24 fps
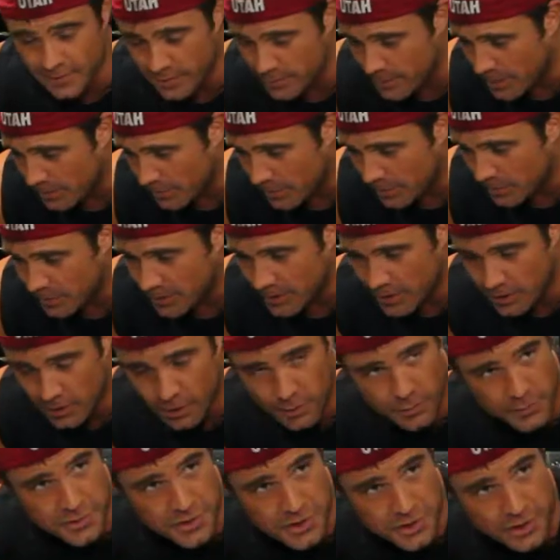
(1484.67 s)
Remember, it
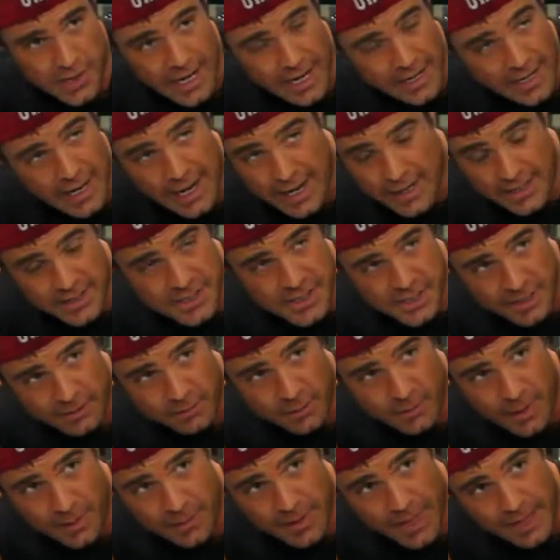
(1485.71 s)
was your, I
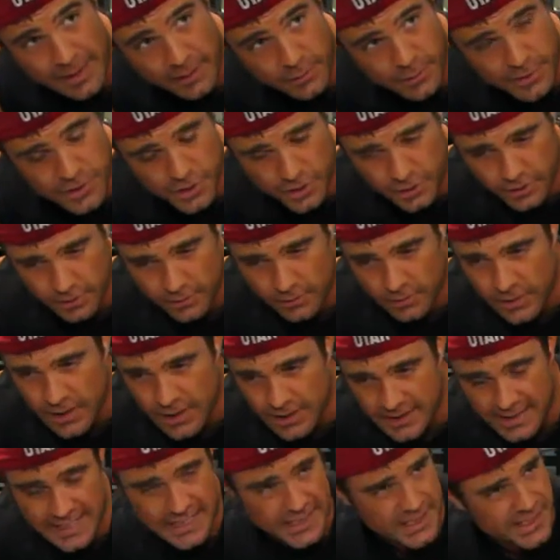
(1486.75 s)
distinctly remember that. It was your
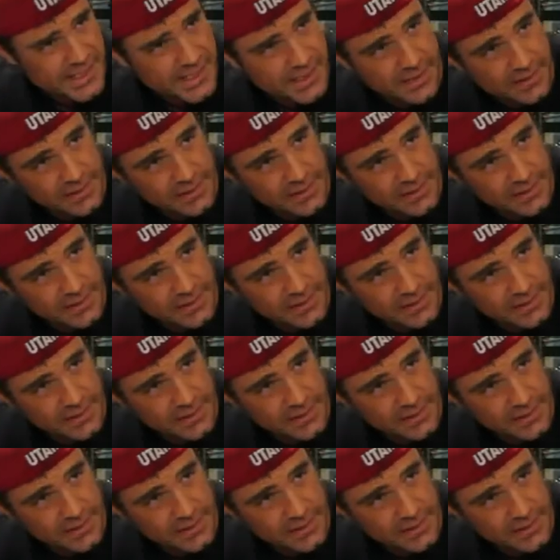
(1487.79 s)
niece.